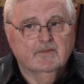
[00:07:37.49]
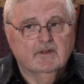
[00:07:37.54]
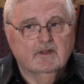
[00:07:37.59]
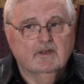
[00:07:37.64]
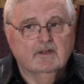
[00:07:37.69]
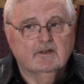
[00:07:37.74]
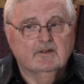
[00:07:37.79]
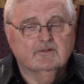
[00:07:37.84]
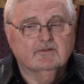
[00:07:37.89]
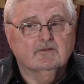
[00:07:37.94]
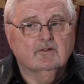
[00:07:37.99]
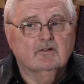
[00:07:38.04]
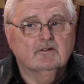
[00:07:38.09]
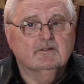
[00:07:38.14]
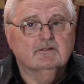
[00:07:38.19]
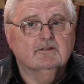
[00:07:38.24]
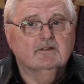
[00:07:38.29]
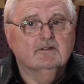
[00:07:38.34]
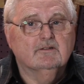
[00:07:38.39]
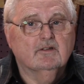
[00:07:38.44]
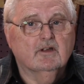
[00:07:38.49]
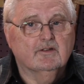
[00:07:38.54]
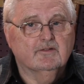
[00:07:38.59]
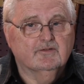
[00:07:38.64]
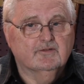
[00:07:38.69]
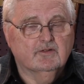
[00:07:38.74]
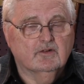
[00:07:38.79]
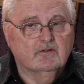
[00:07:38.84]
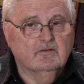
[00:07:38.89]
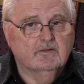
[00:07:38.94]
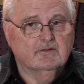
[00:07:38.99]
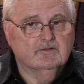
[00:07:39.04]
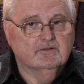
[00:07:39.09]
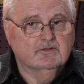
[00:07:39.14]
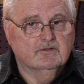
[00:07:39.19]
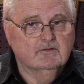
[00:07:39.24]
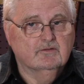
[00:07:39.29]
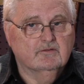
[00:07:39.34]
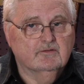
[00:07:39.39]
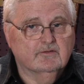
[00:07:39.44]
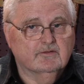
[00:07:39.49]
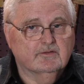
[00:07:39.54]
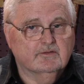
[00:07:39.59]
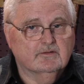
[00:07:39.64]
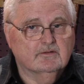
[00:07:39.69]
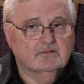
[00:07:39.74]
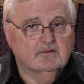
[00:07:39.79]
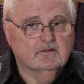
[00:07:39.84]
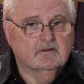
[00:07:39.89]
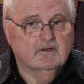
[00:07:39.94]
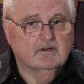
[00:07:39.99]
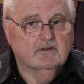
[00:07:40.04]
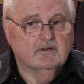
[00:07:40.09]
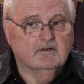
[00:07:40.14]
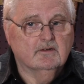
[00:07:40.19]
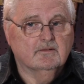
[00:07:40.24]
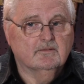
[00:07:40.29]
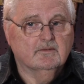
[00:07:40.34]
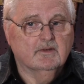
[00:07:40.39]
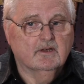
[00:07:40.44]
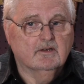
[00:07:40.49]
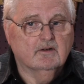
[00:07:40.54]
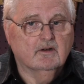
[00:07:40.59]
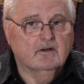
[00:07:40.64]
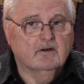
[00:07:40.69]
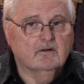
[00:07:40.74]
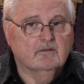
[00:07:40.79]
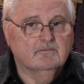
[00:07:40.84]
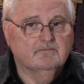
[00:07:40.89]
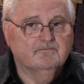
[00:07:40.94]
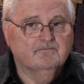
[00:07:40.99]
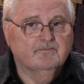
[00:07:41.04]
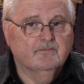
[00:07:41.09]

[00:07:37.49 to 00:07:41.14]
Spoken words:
and it's certainly not serving students at all.